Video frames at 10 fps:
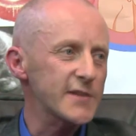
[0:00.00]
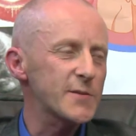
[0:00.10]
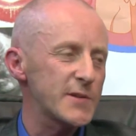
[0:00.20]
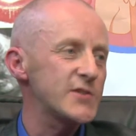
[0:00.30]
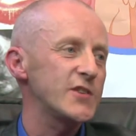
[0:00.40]

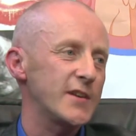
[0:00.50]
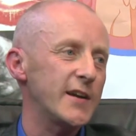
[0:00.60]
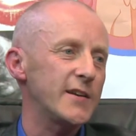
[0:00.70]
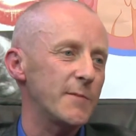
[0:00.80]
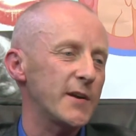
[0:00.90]
the business you
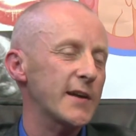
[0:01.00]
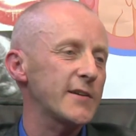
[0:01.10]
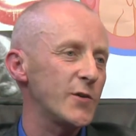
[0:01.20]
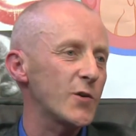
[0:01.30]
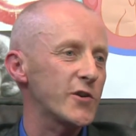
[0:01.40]
need. I mean,
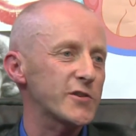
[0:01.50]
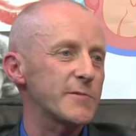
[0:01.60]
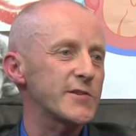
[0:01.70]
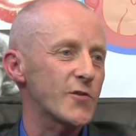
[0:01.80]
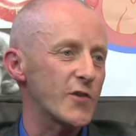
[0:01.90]
getting a new
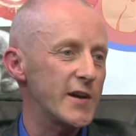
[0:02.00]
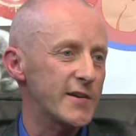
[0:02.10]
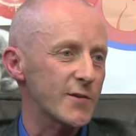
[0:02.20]
customer is great.